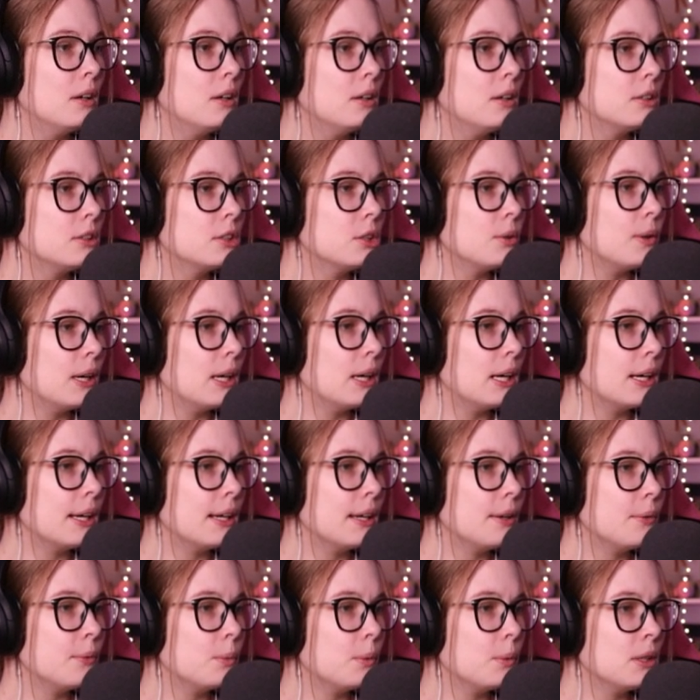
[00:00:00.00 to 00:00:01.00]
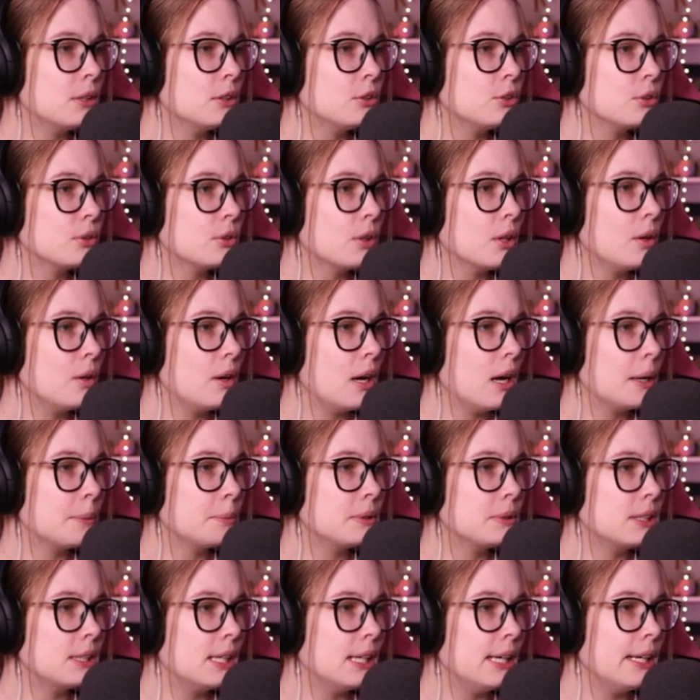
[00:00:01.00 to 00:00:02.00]
So I want to go
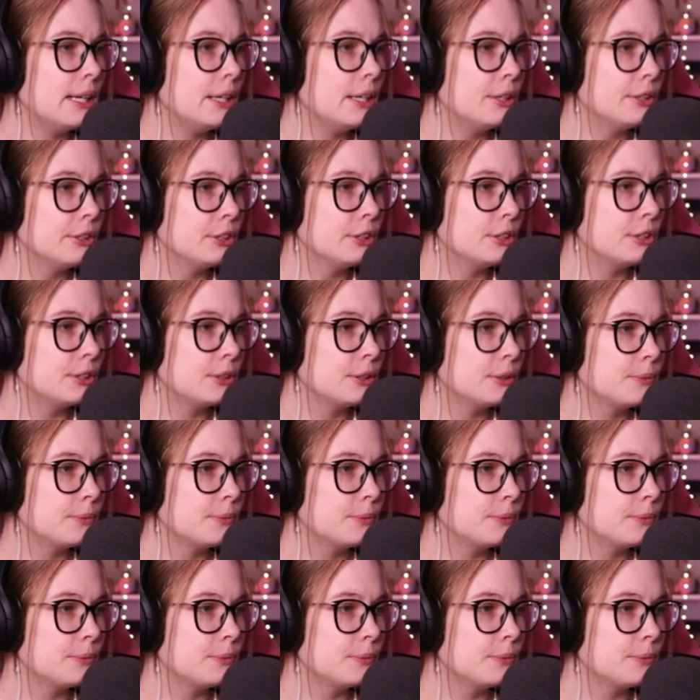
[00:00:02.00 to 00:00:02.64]
upstairs.